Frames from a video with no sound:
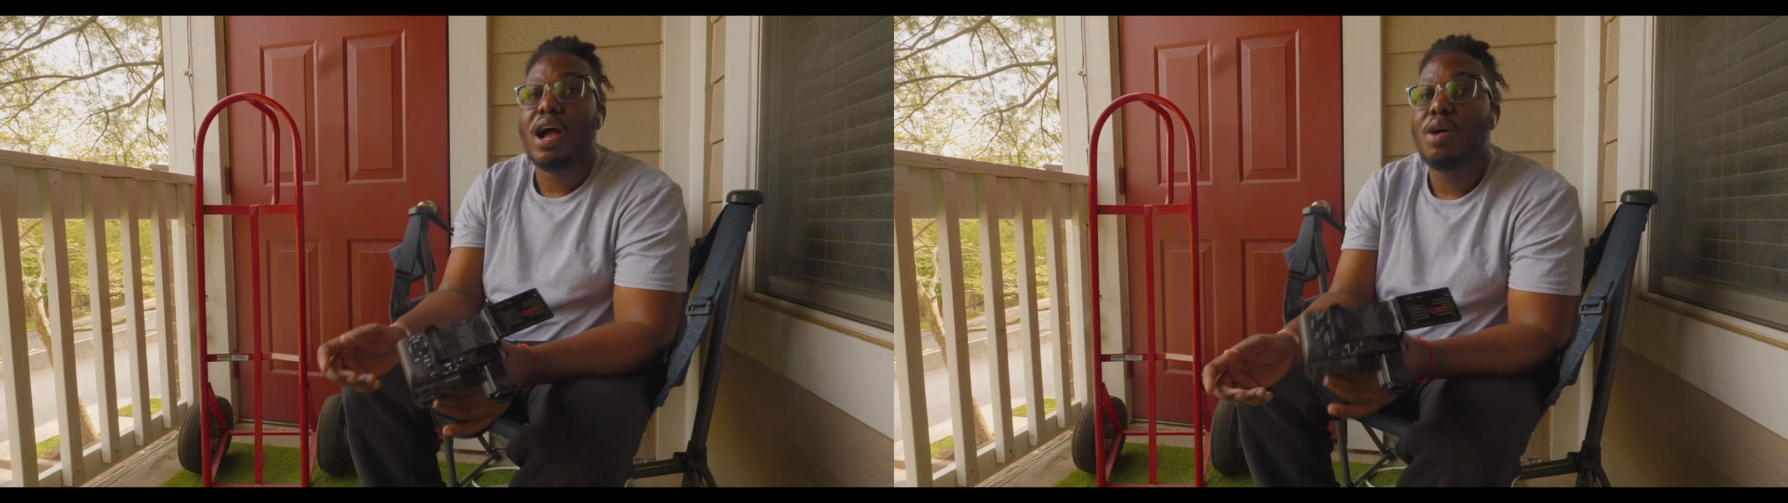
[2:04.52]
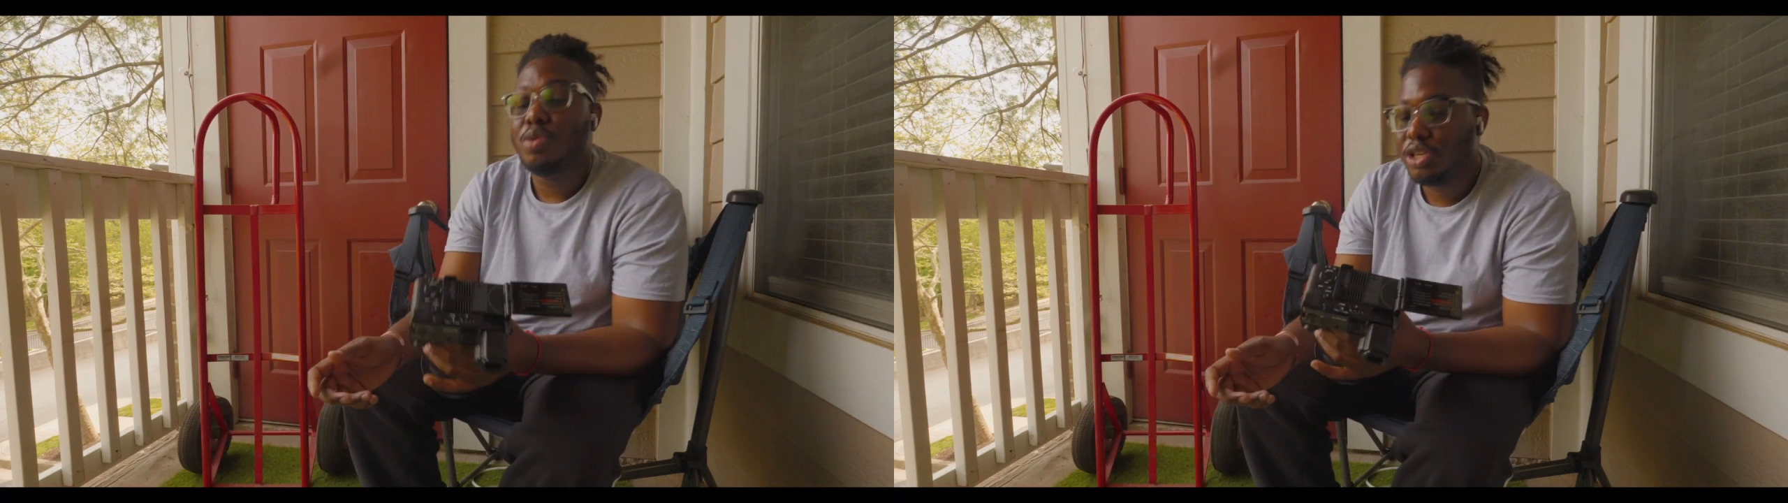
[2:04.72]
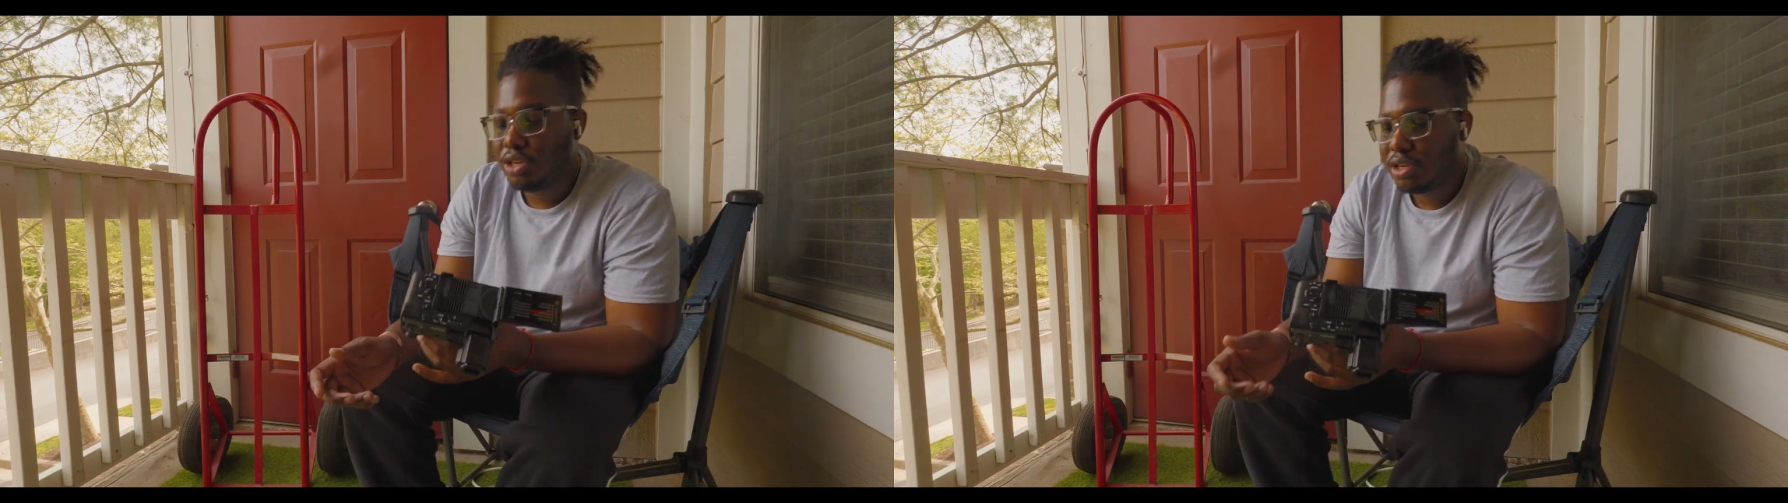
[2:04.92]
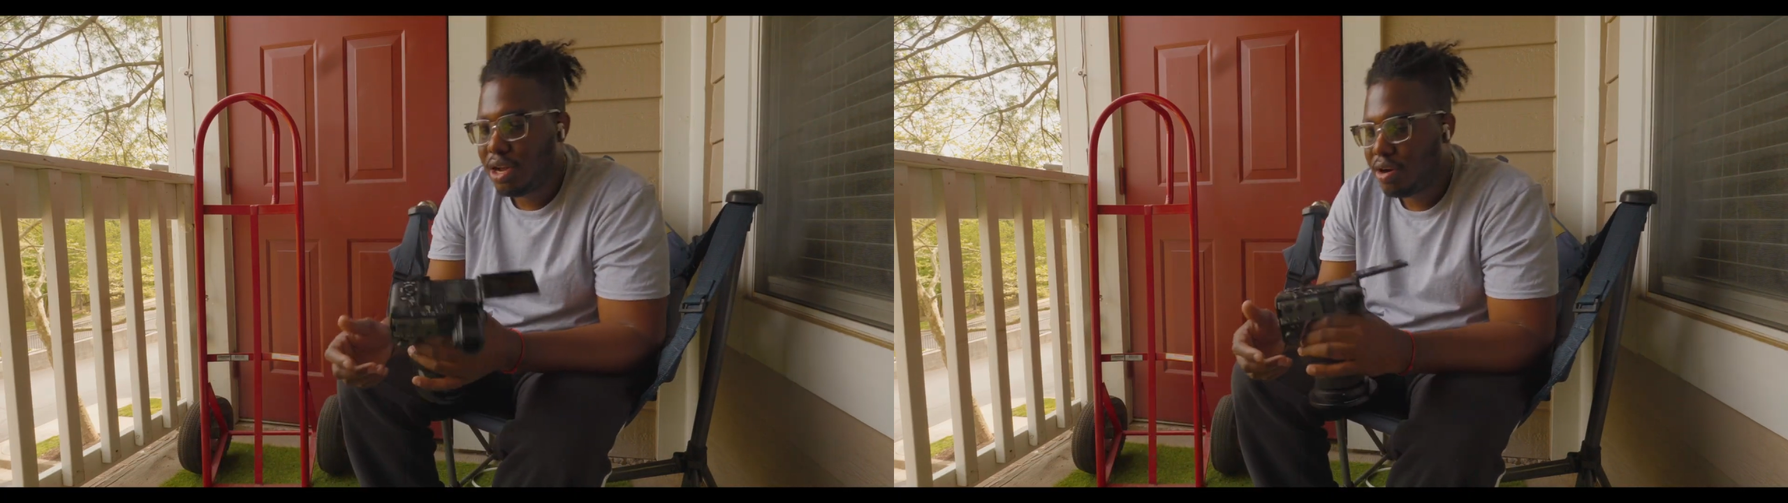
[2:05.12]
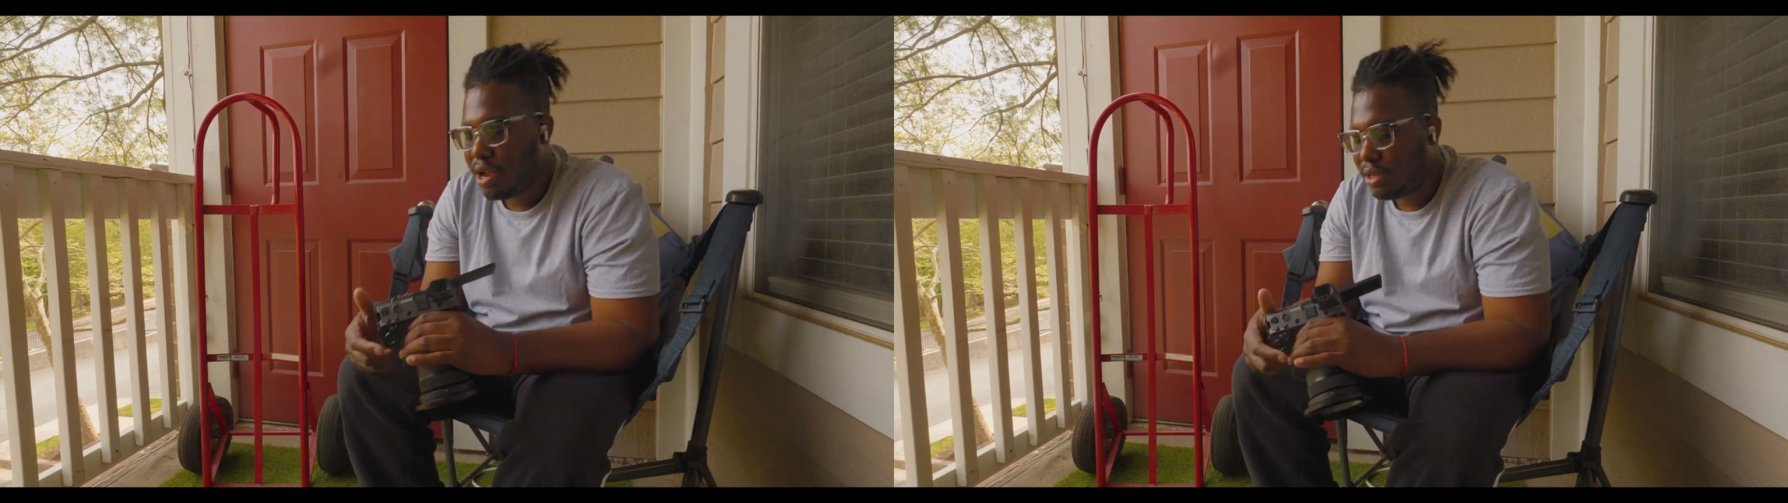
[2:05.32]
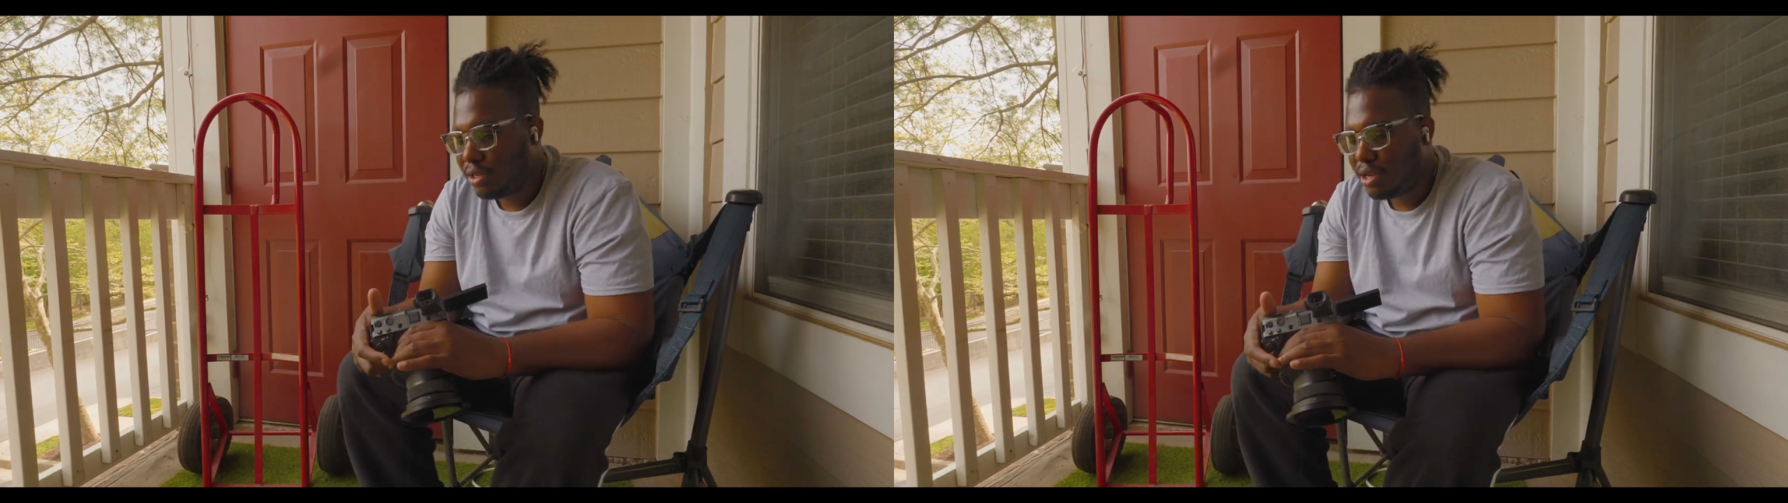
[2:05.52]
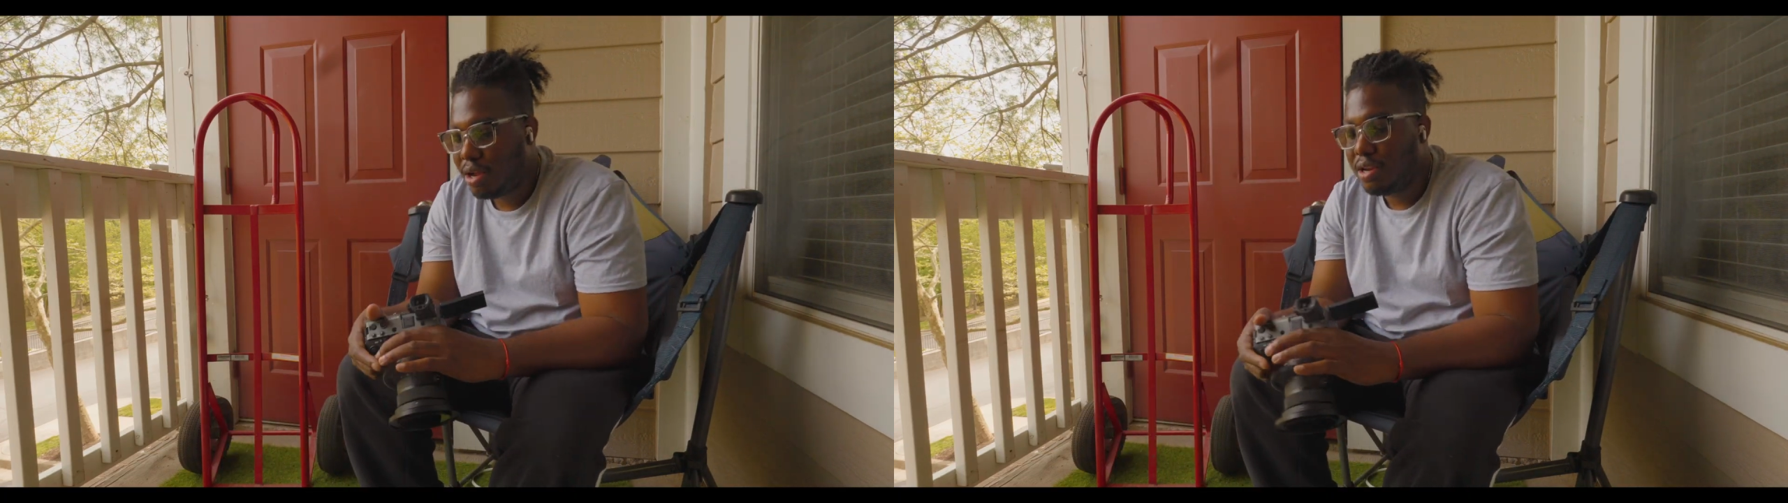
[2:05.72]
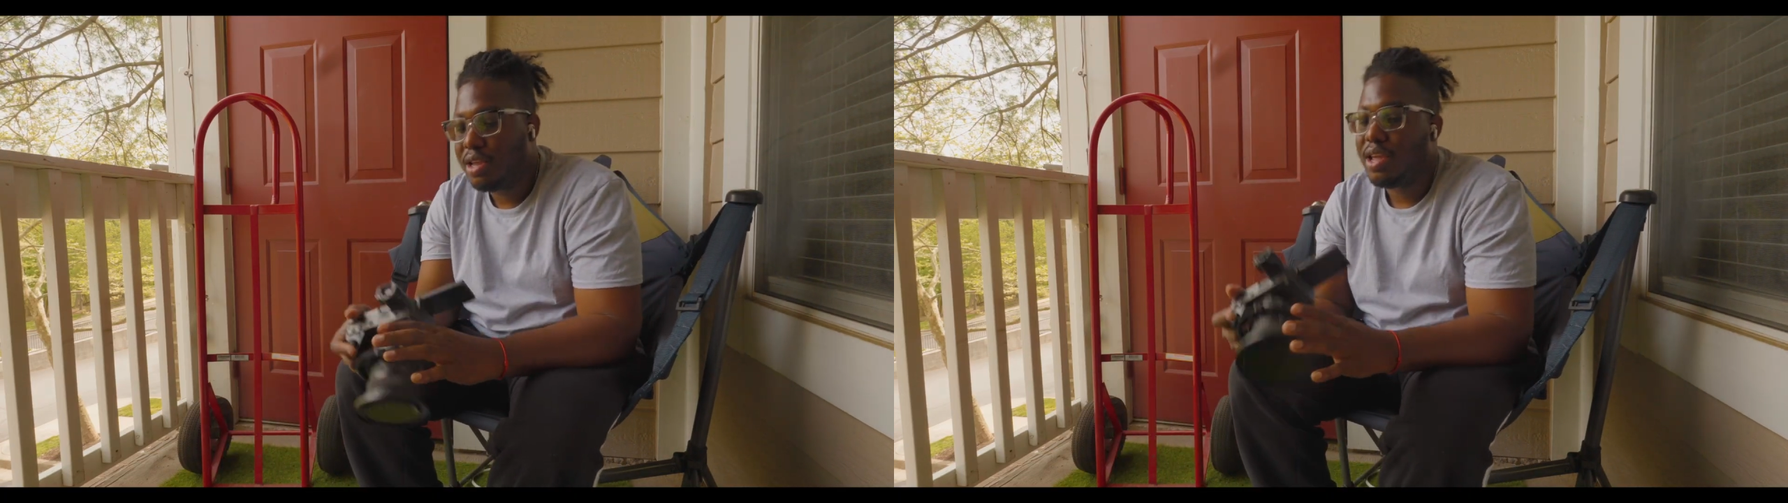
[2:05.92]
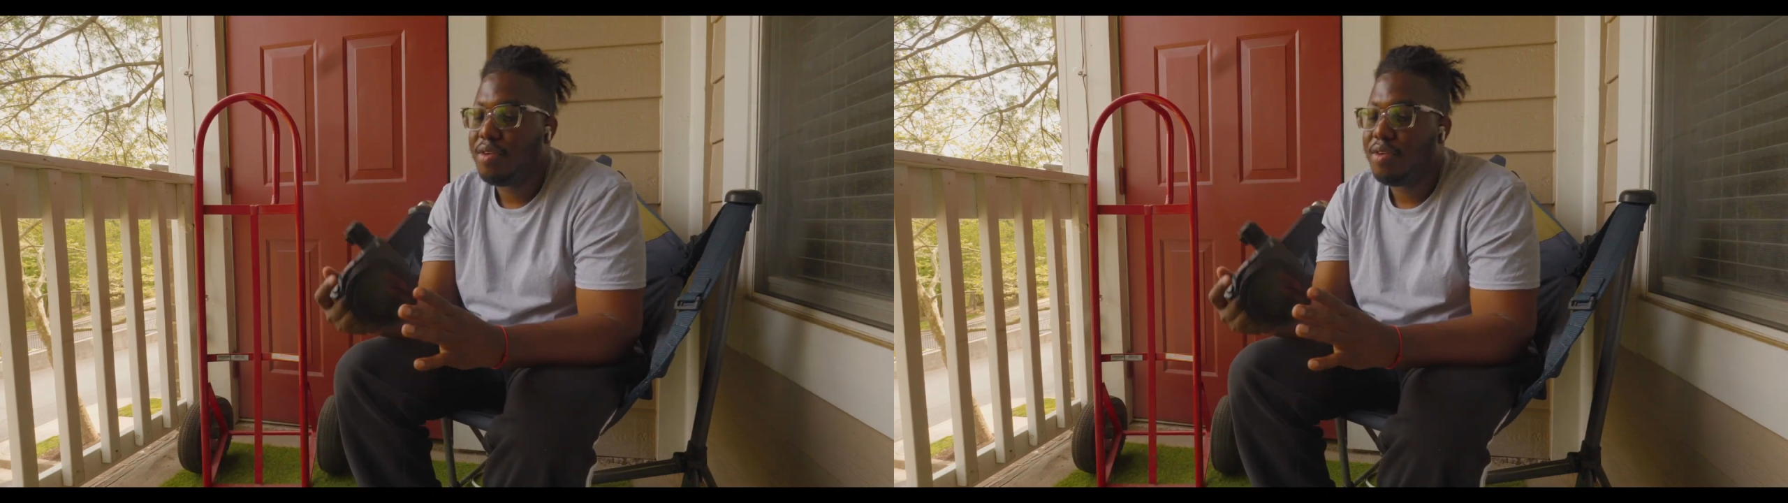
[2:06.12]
We just got our hands on the